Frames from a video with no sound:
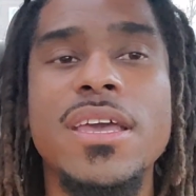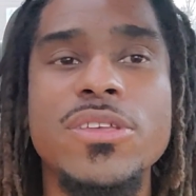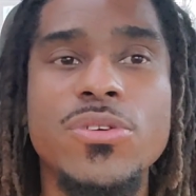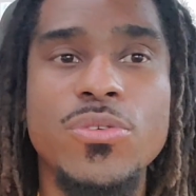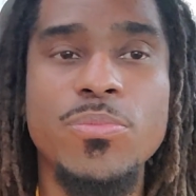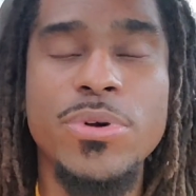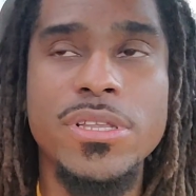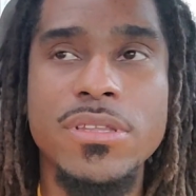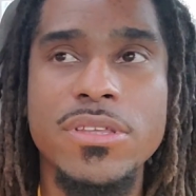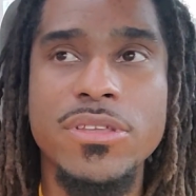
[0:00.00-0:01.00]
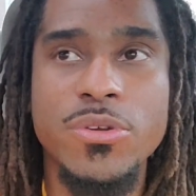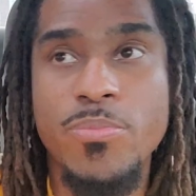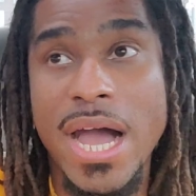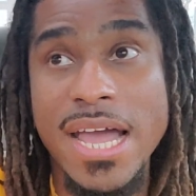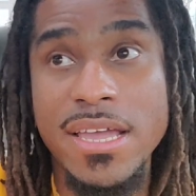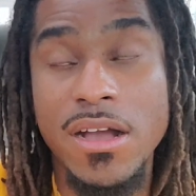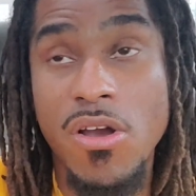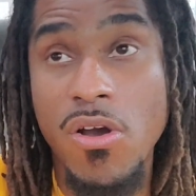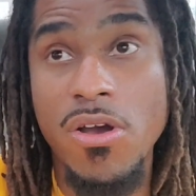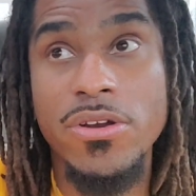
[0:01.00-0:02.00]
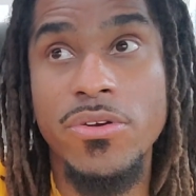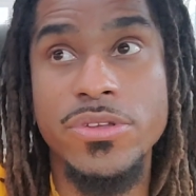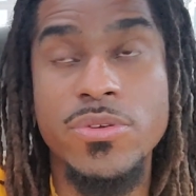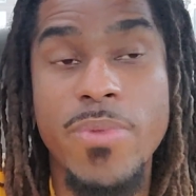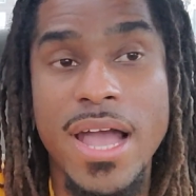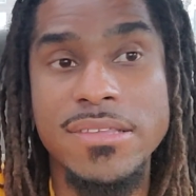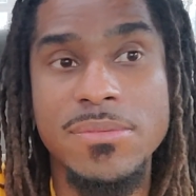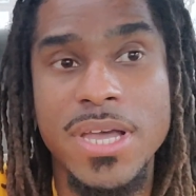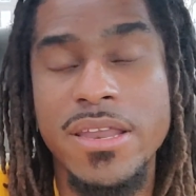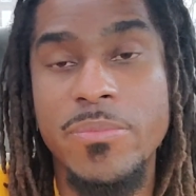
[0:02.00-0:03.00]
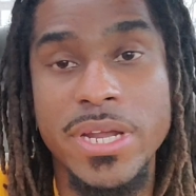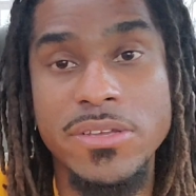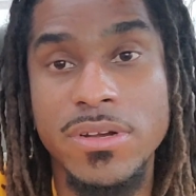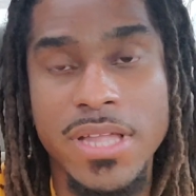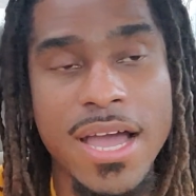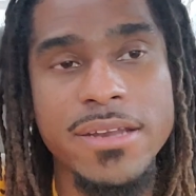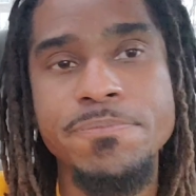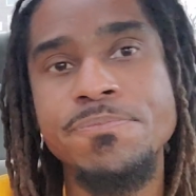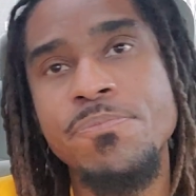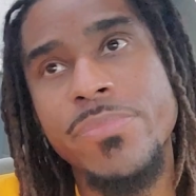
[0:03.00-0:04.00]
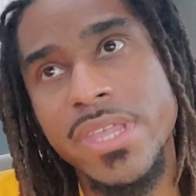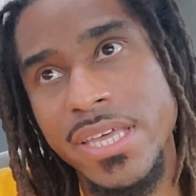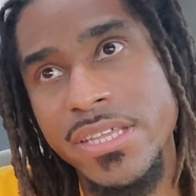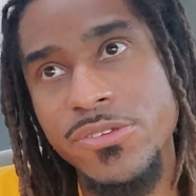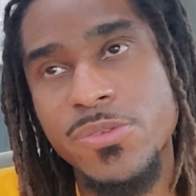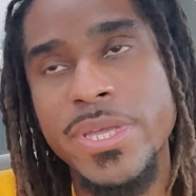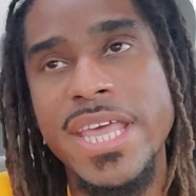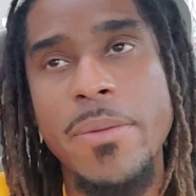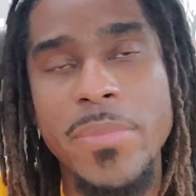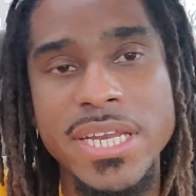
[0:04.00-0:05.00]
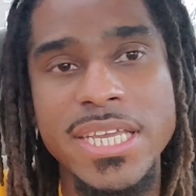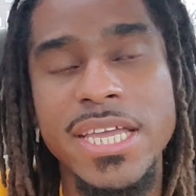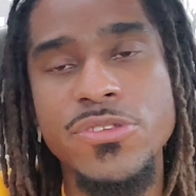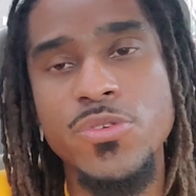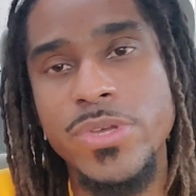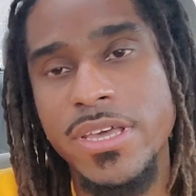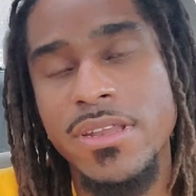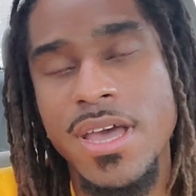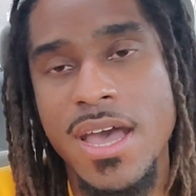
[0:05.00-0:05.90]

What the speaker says: you buy a card or you buy some kind of money online, and when you spend that money and you get